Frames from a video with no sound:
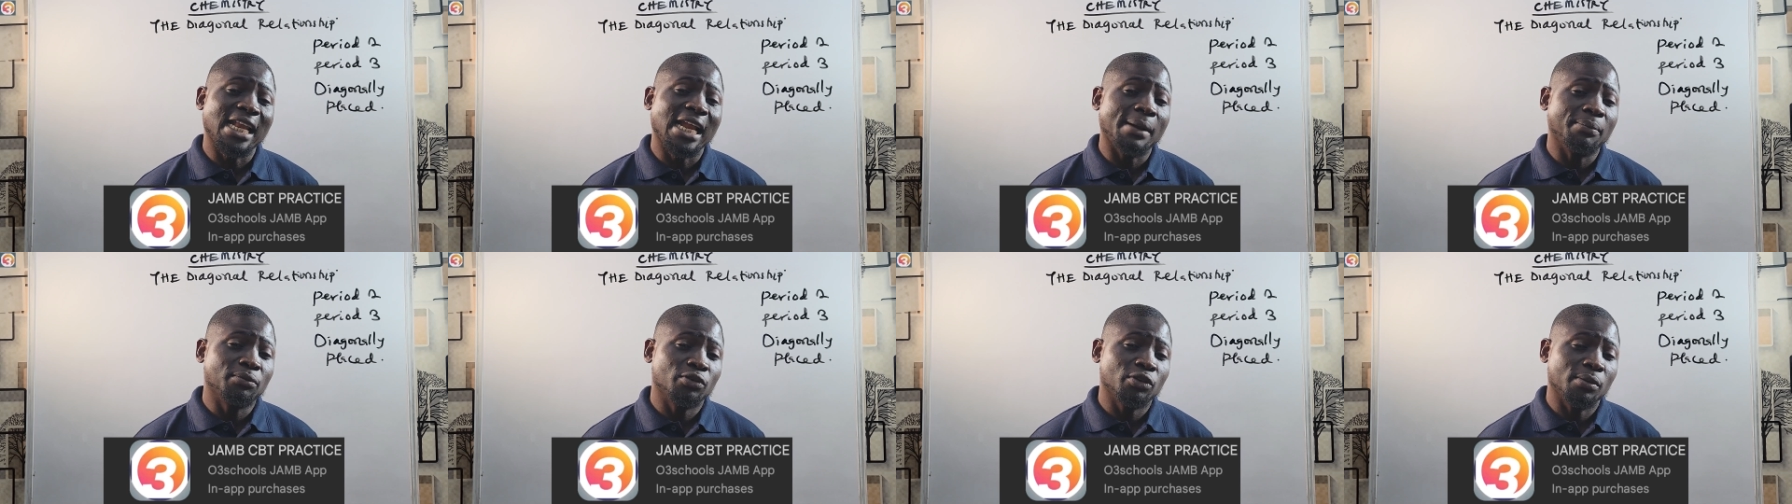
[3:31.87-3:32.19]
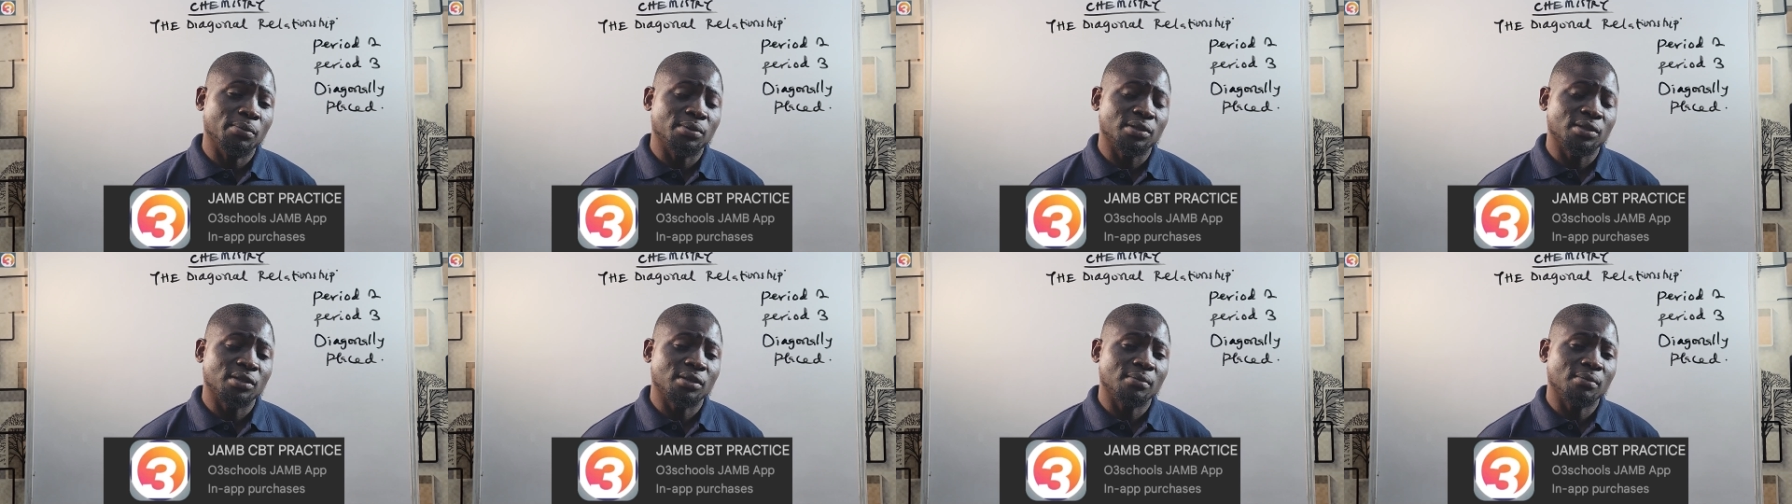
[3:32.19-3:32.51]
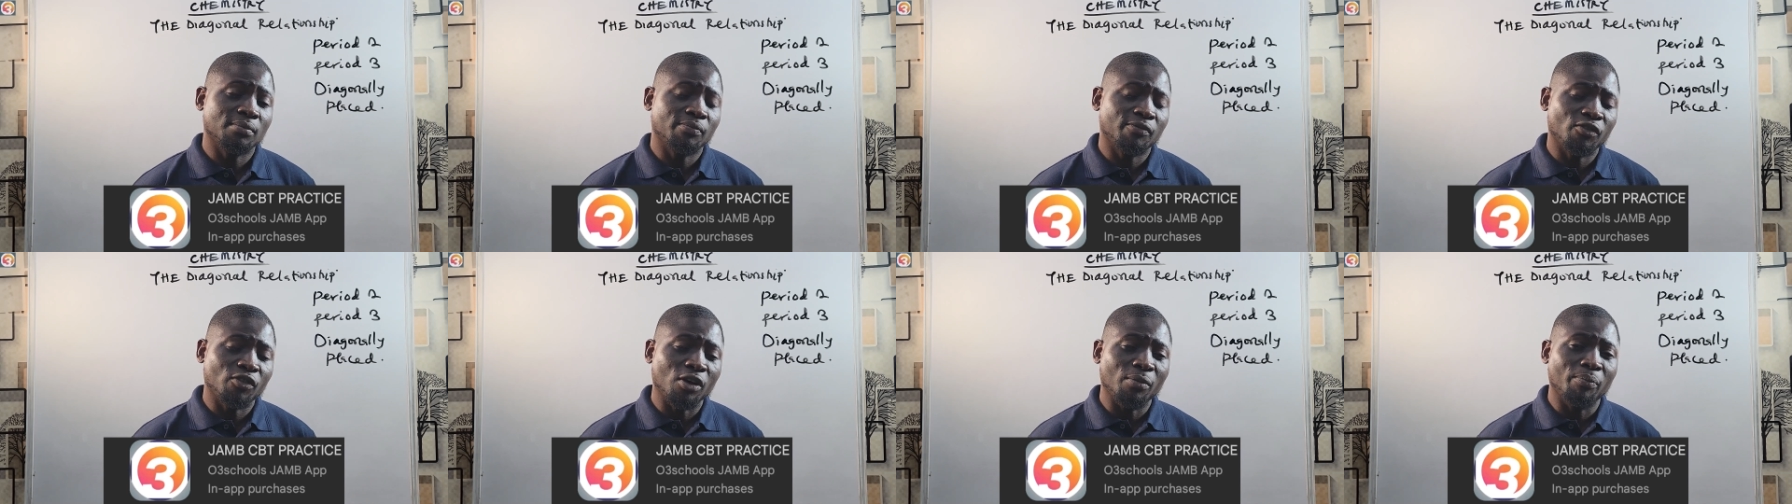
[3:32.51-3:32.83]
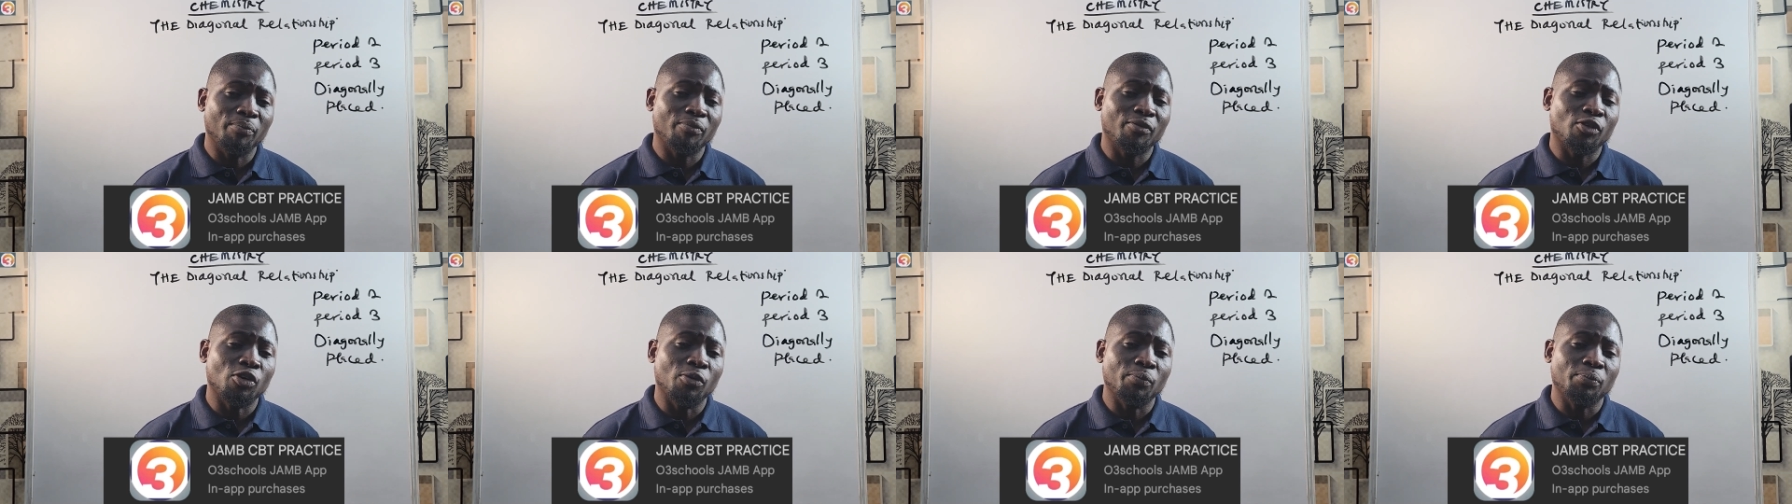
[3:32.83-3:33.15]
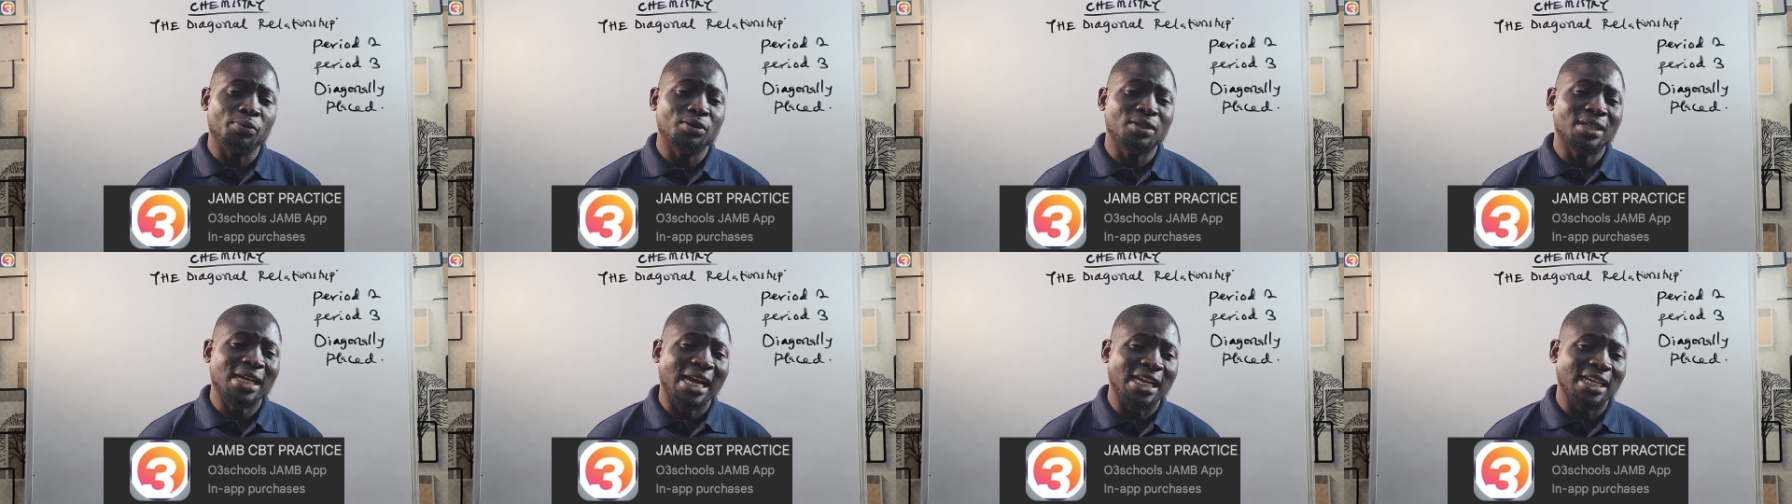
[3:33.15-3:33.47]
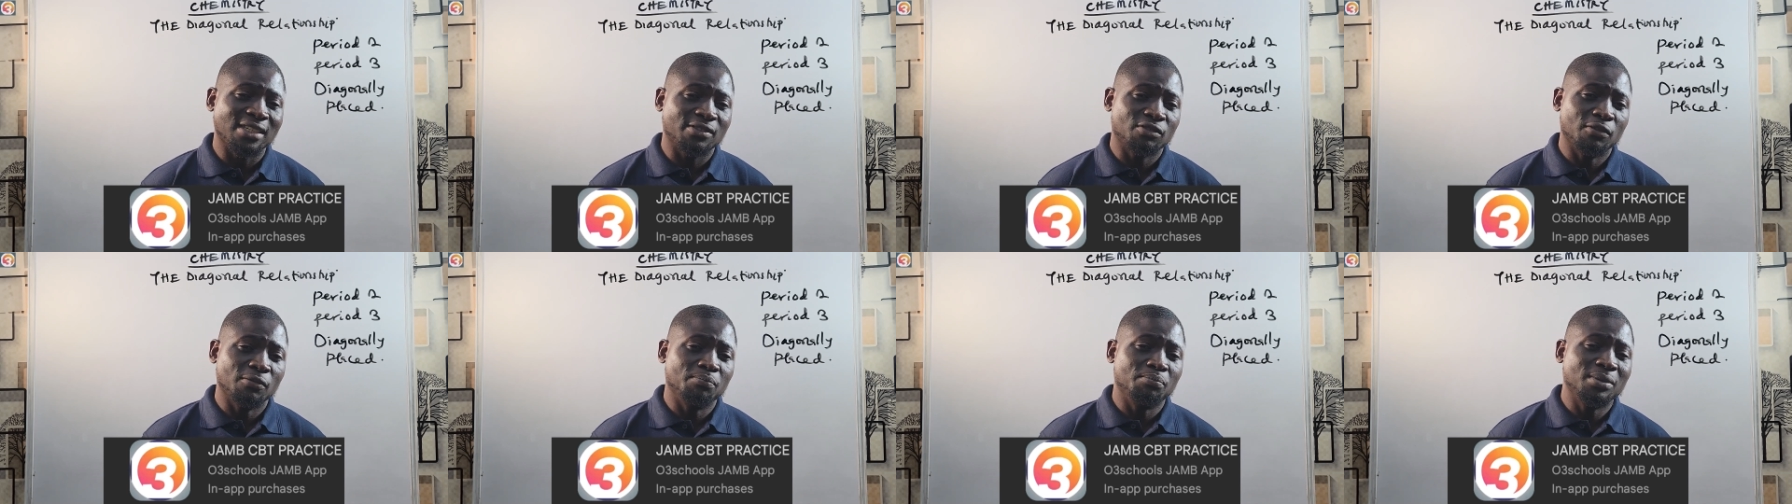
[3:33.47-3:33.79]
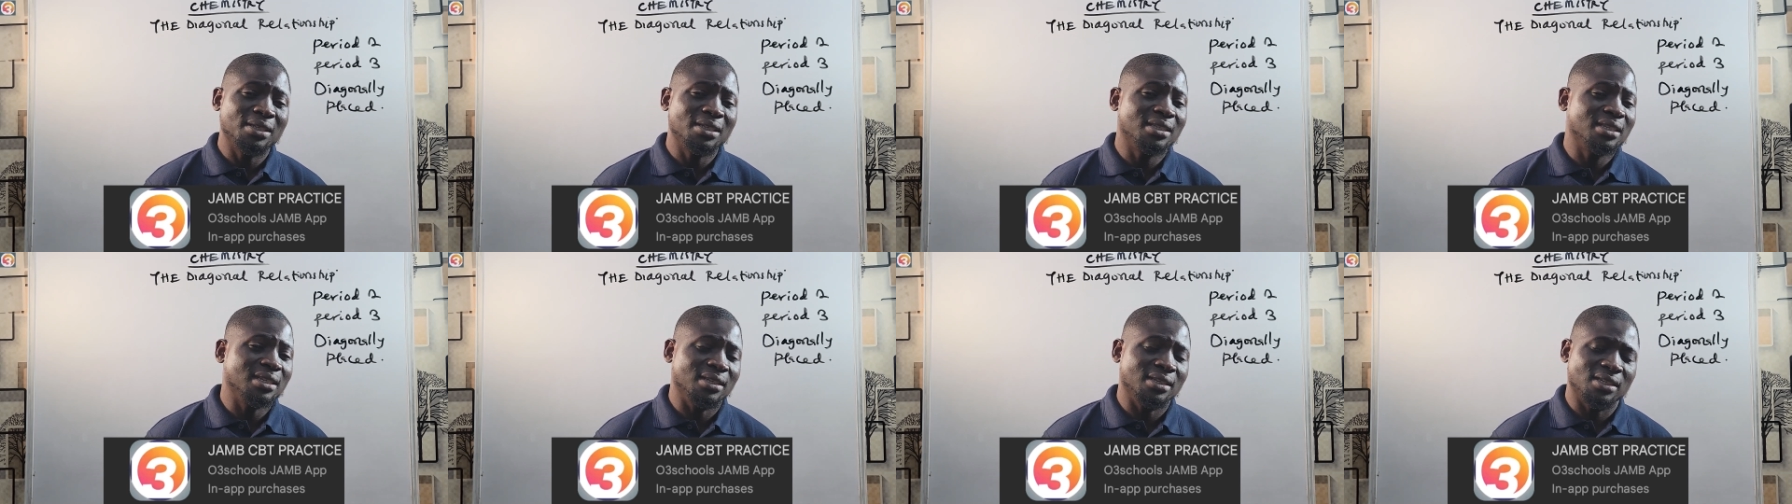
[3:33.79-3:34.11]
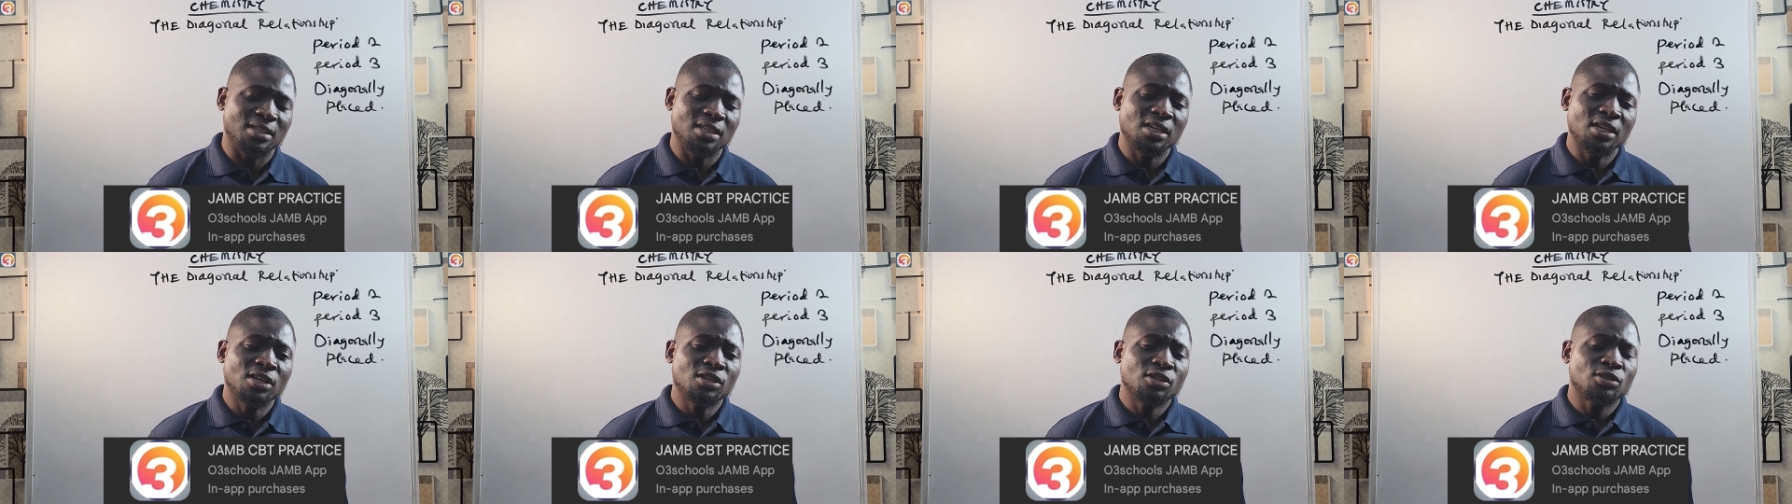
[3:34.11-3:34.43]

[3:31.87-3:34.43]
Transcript: laptops for computers for pcs